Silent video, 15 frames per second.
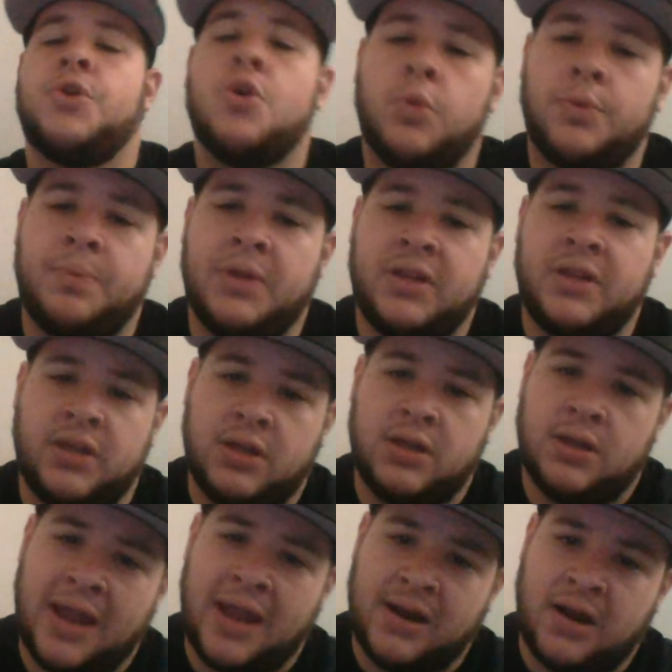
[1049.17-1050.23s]
would be the
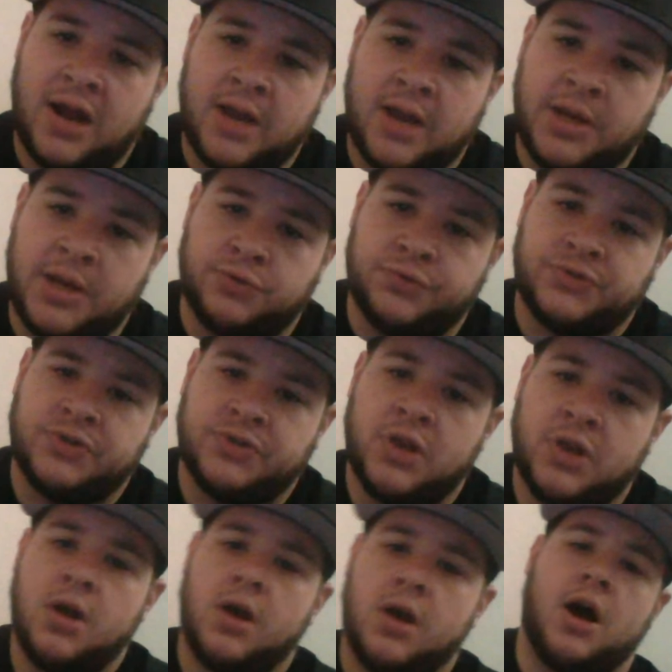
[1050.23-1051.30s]
Anaheim Angels
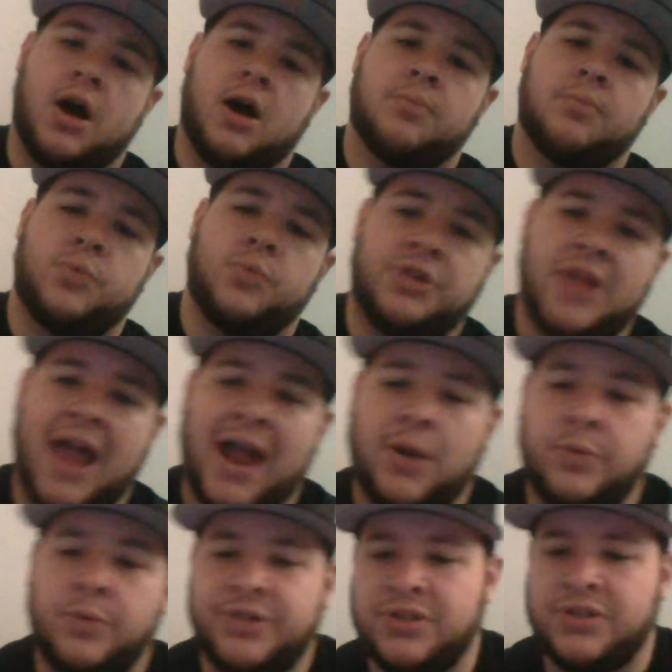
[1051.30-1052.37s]
with the
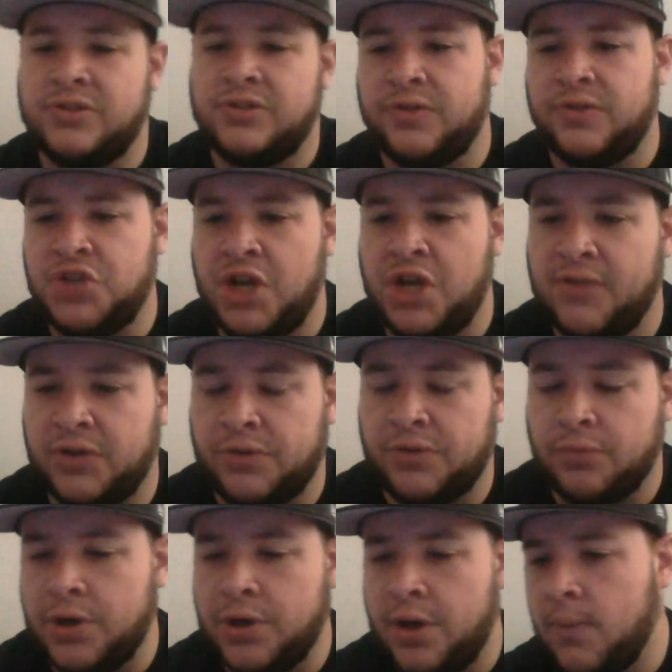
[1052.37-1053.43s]
acquisitions of Shane
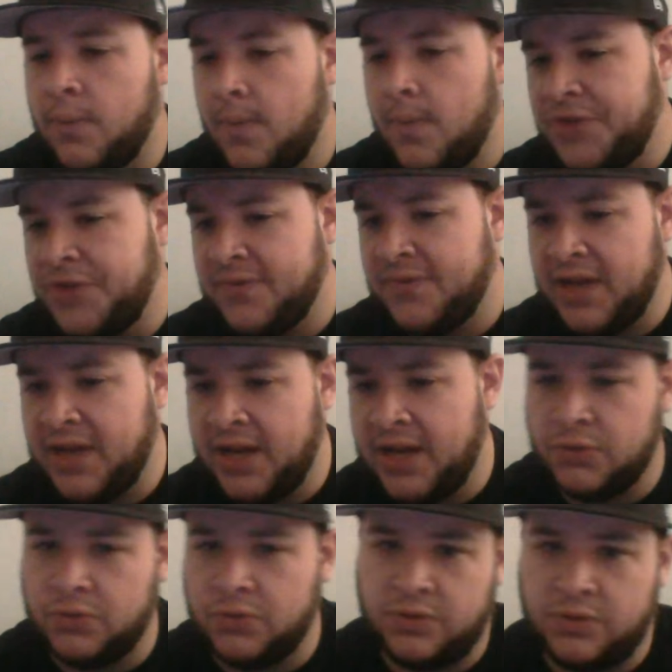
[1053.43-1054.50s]
Victorino, David
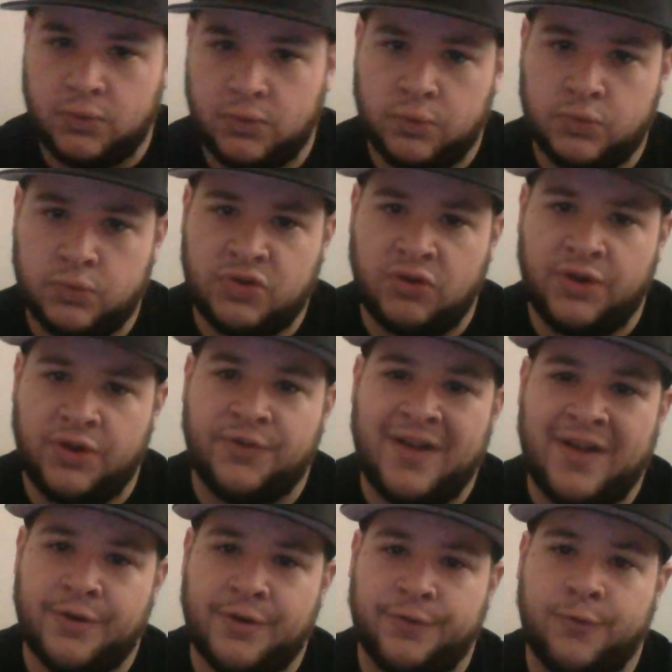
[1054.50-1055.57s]
DeJesus to
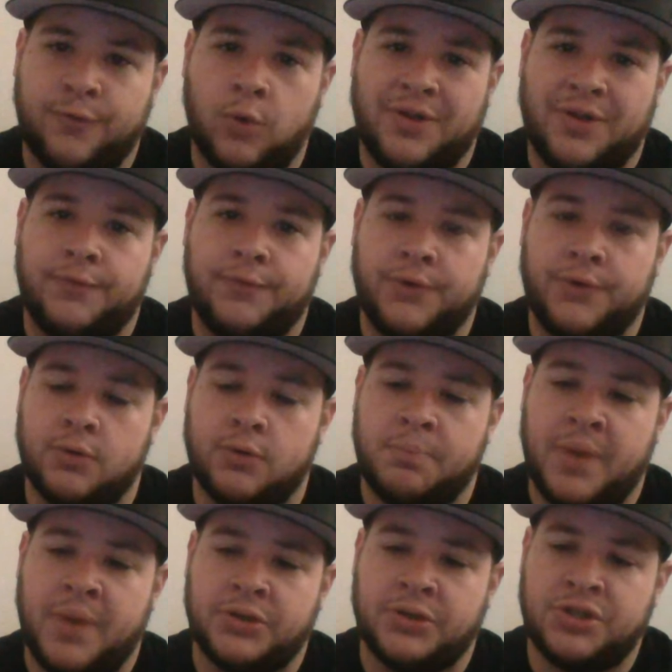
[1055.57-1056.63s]
solidify their 4th outfielder and
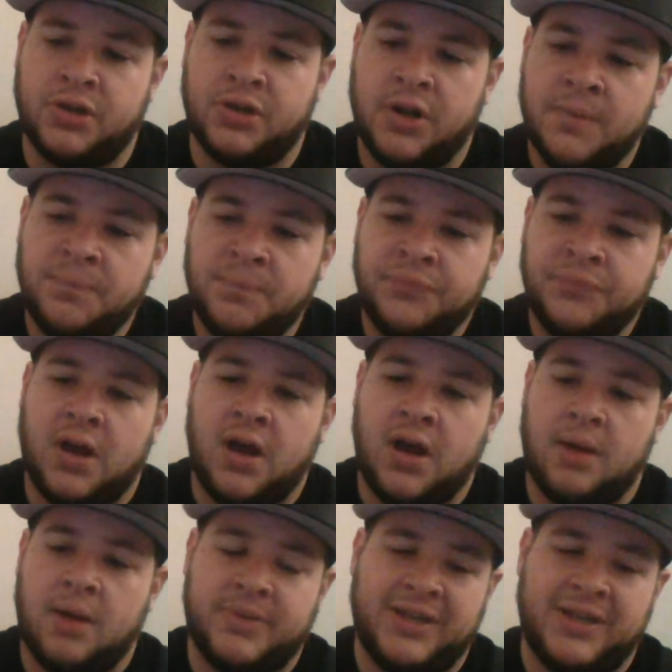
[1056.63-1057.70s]
bench.
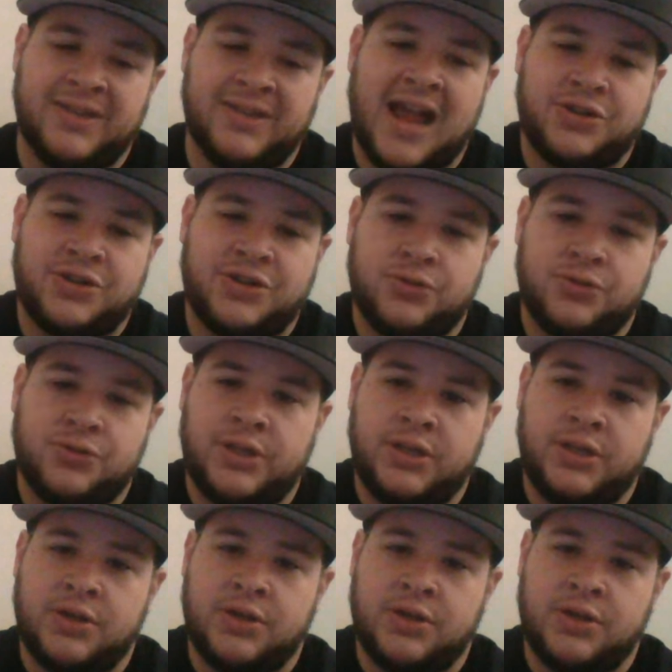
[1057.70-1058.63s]
In the National League,